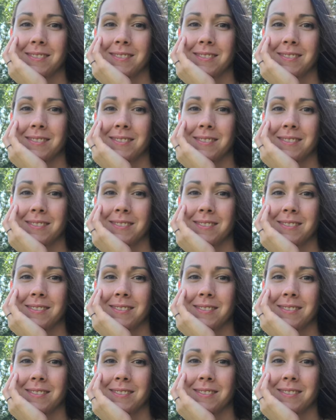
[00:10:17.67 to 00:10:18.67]

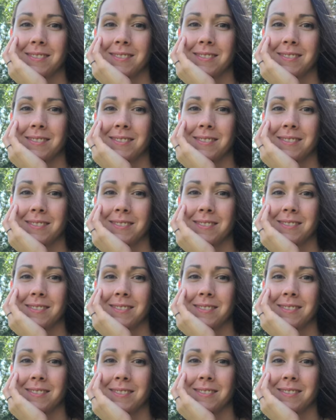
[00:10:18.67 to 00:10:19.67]

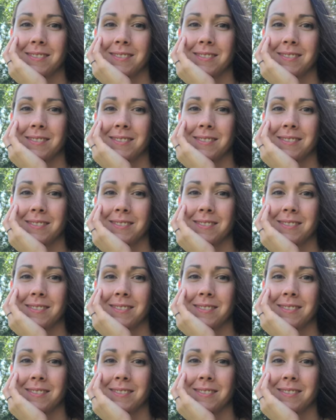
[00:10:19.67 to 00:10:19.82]
Nothing is said.